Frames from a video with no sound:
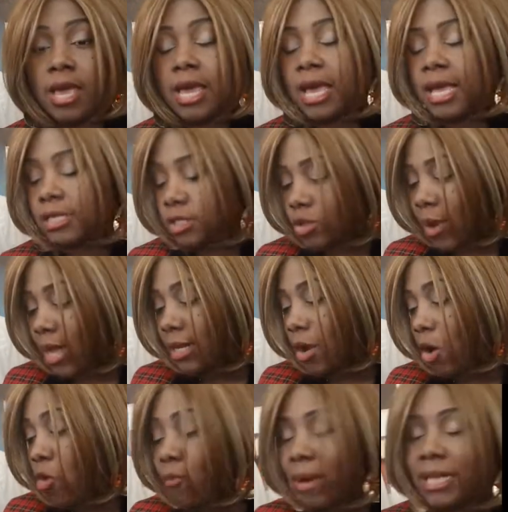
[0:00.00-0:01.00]
And so I
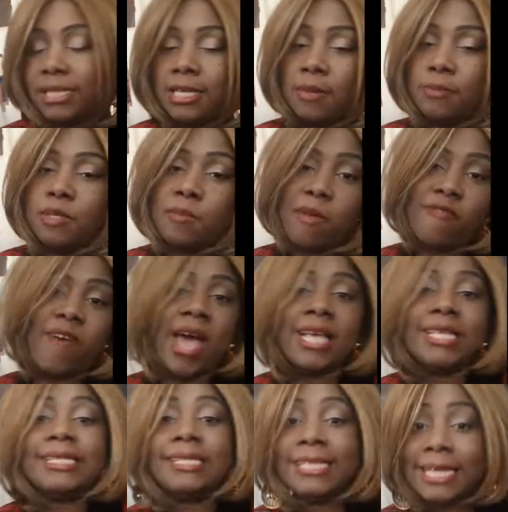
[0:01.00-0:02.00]
hope my tips and
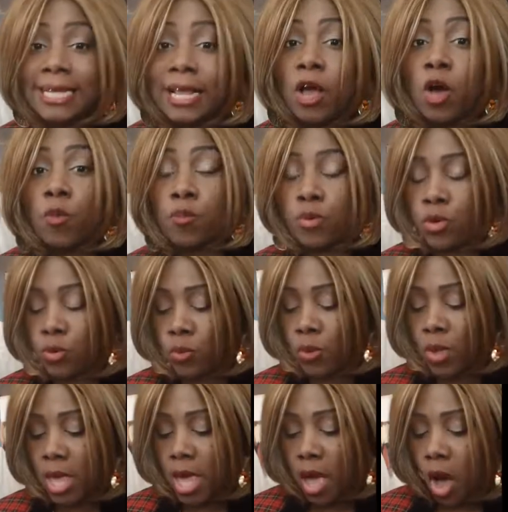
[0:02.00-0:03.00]
advice did help you.
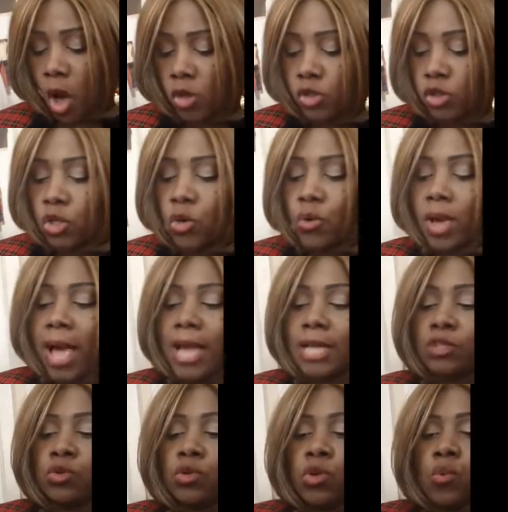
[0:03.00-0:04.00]
Also,
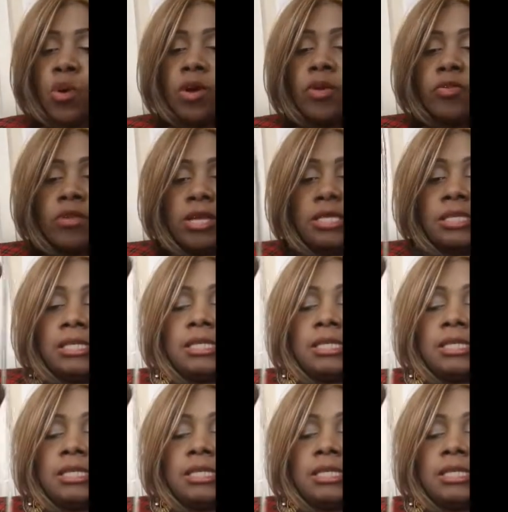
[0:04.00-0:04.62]
guys, you can wear this.